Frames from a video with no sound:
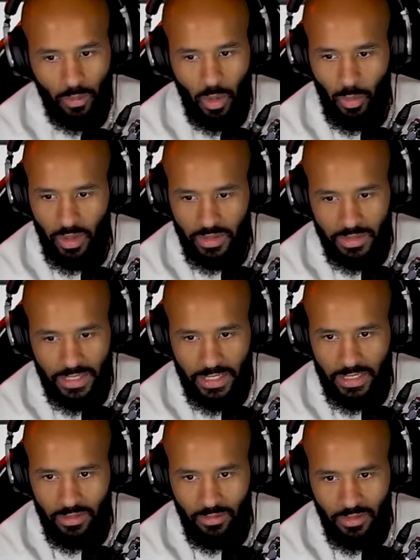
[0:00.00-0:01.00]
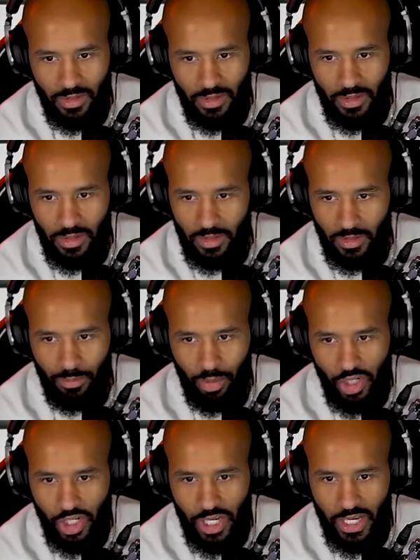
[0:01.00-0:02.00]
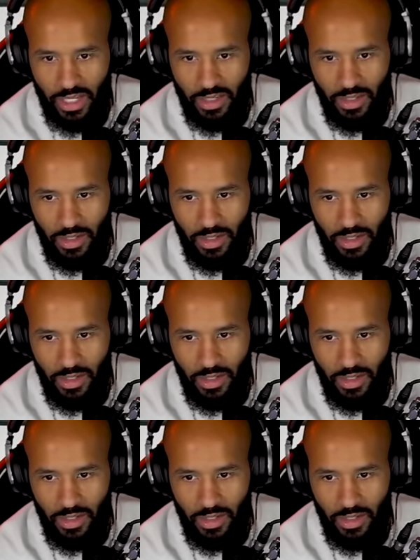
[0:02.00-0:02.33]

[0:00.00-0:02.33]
1-1, 10. Push kick.